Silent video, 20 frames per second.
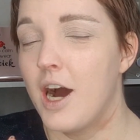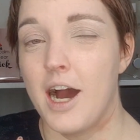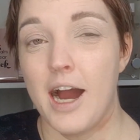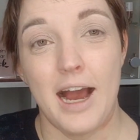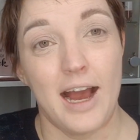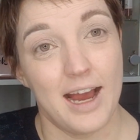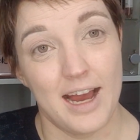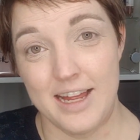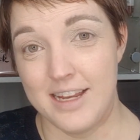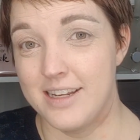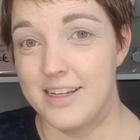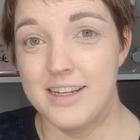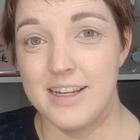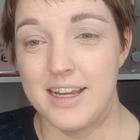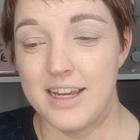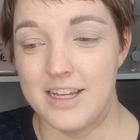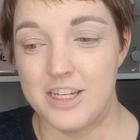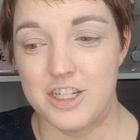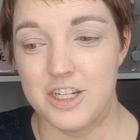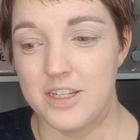and
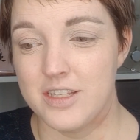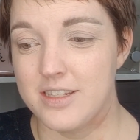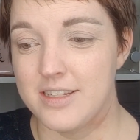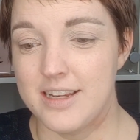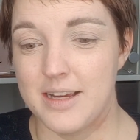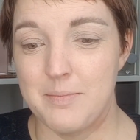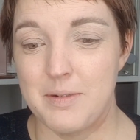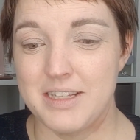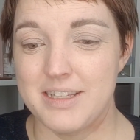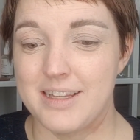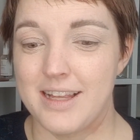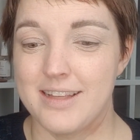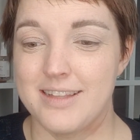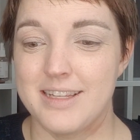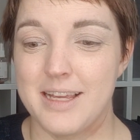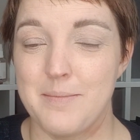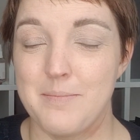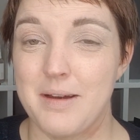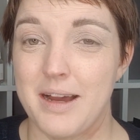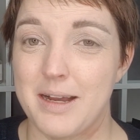it just took my
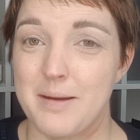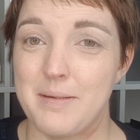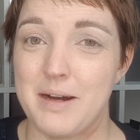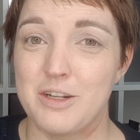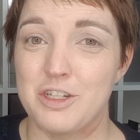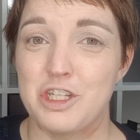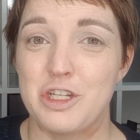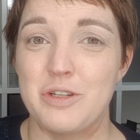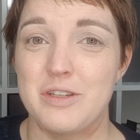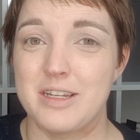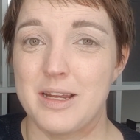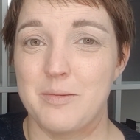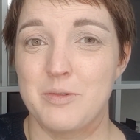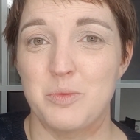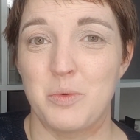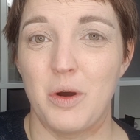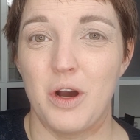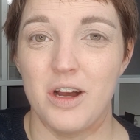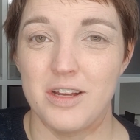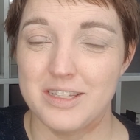skin back about 2 steps
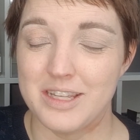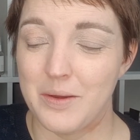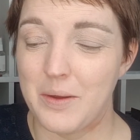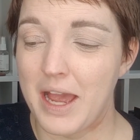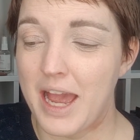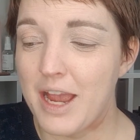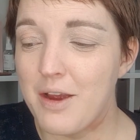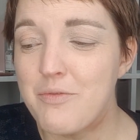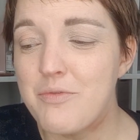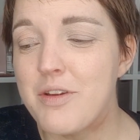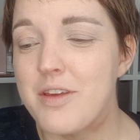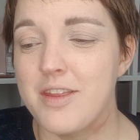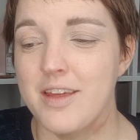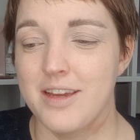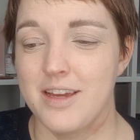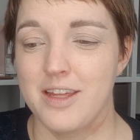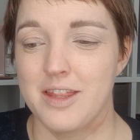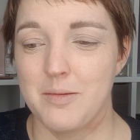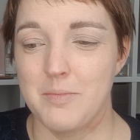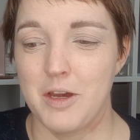worse. So
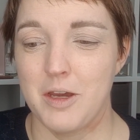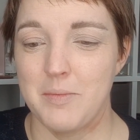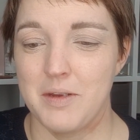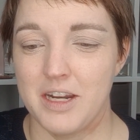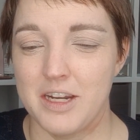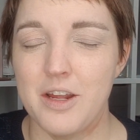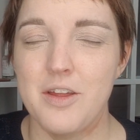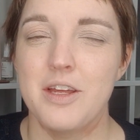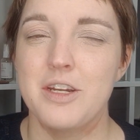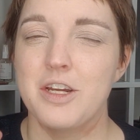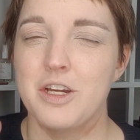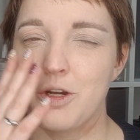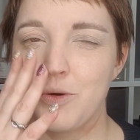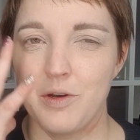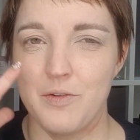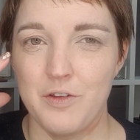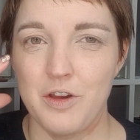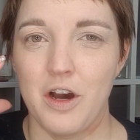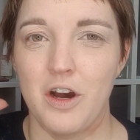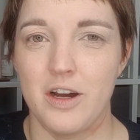everything at the moment, I know they don't go
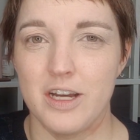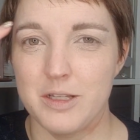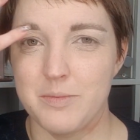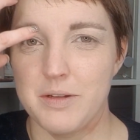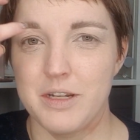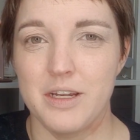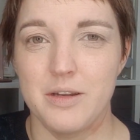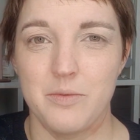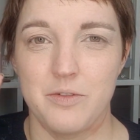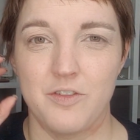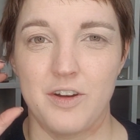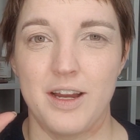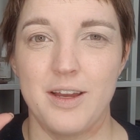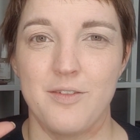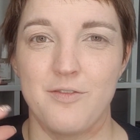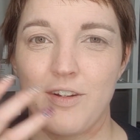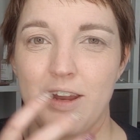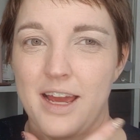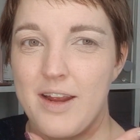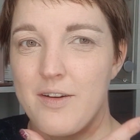over your eyes, but if I
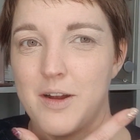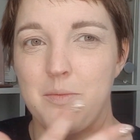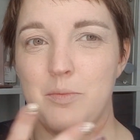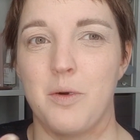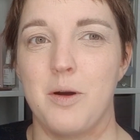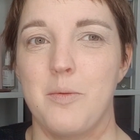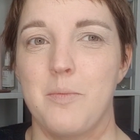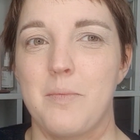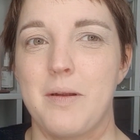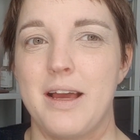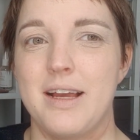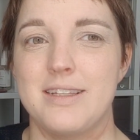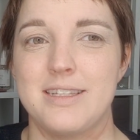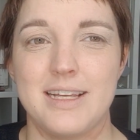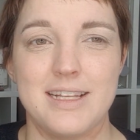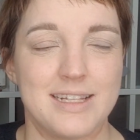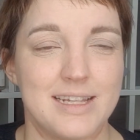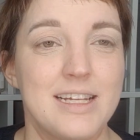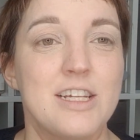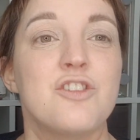flare up one place,
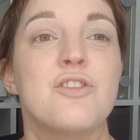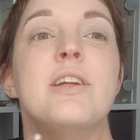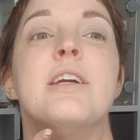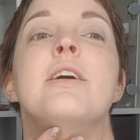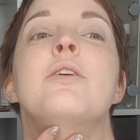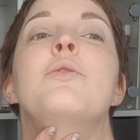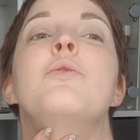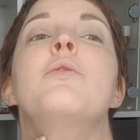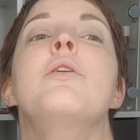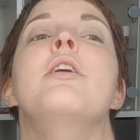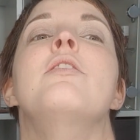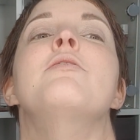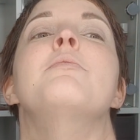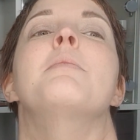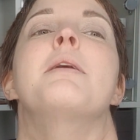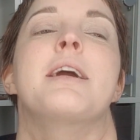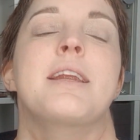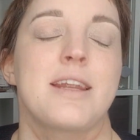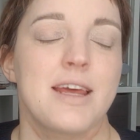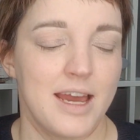it's literally all over
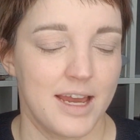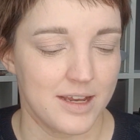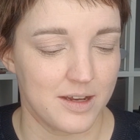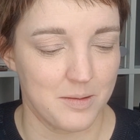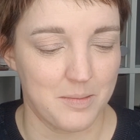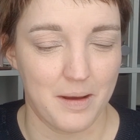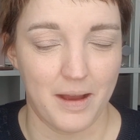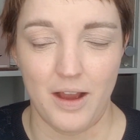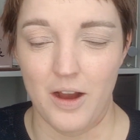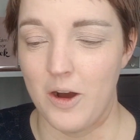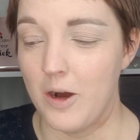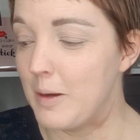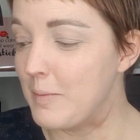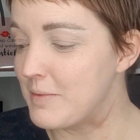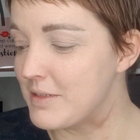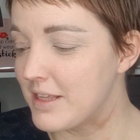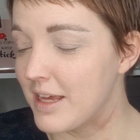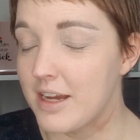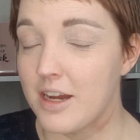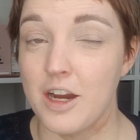my neck and my
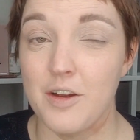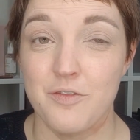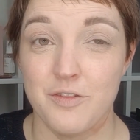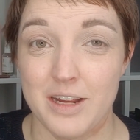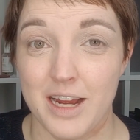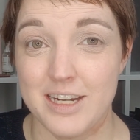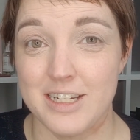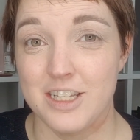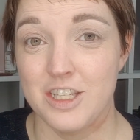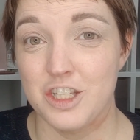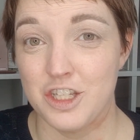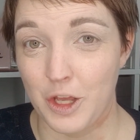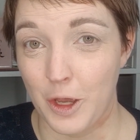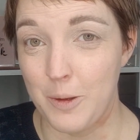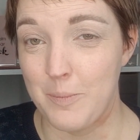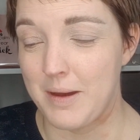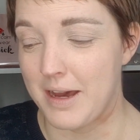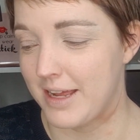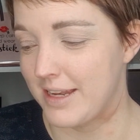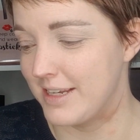arms. Like, I've reacted so
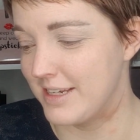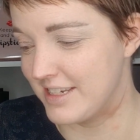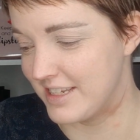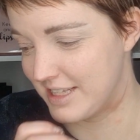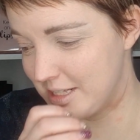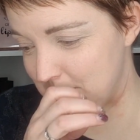badly to this